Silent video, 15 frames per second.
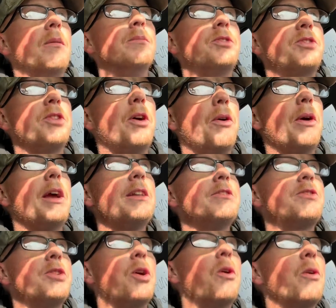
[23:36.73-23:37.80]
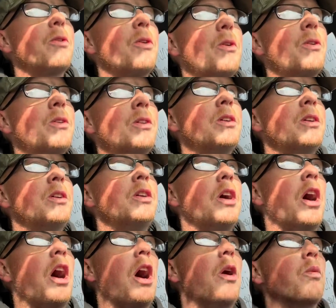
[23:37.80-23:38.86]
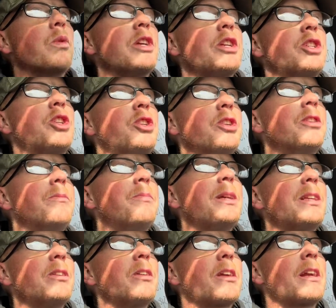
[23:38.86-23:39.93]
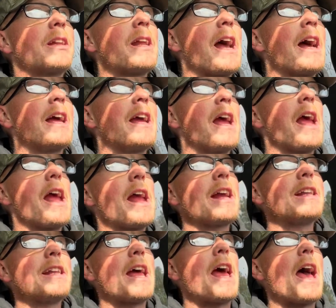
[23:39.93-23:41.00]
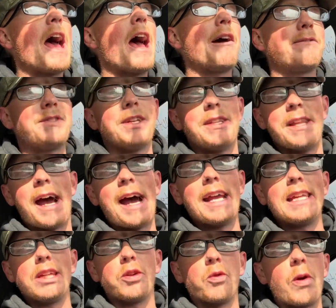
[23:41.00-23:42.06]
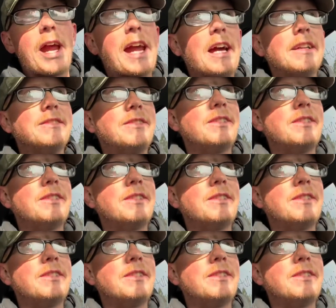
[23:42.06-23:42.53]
So in total, we should be looking at 8.5 to 9 grand